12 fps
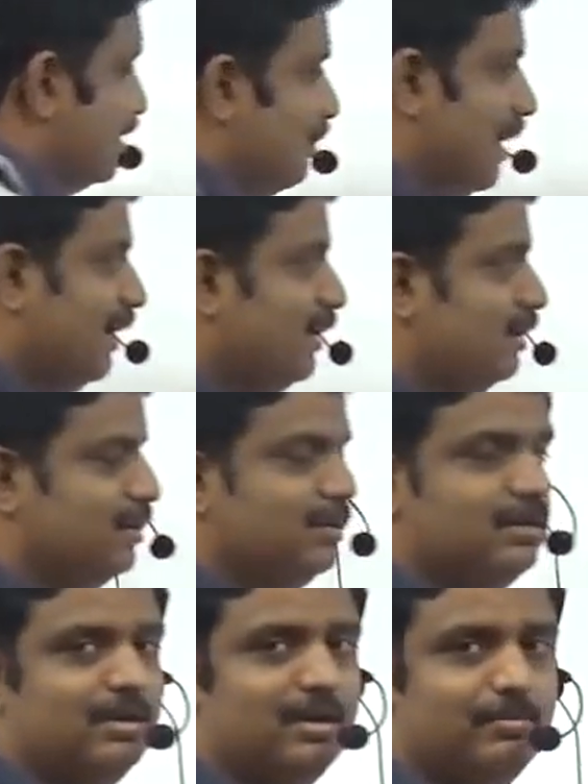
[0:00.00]
my
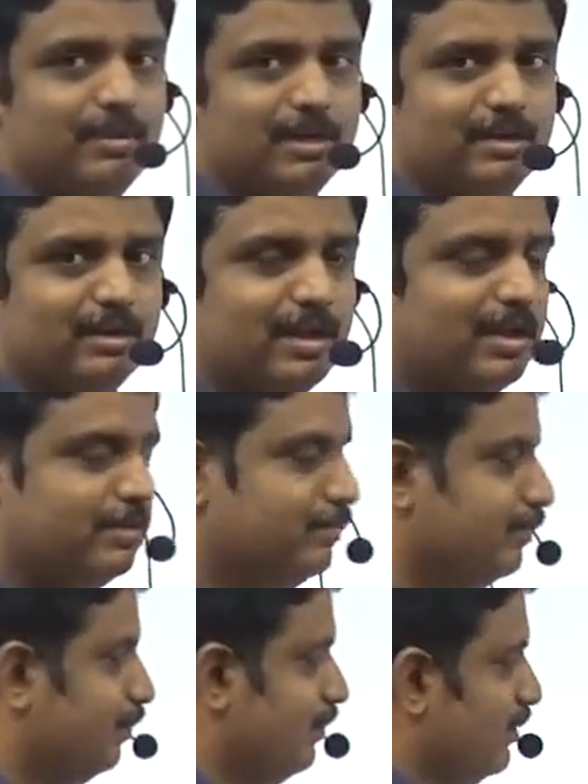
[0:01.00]
terminal arm,
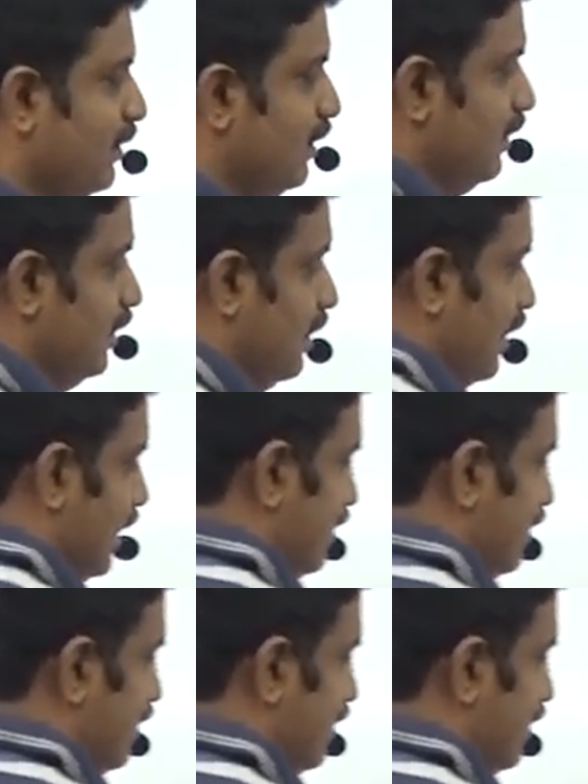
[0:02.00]
and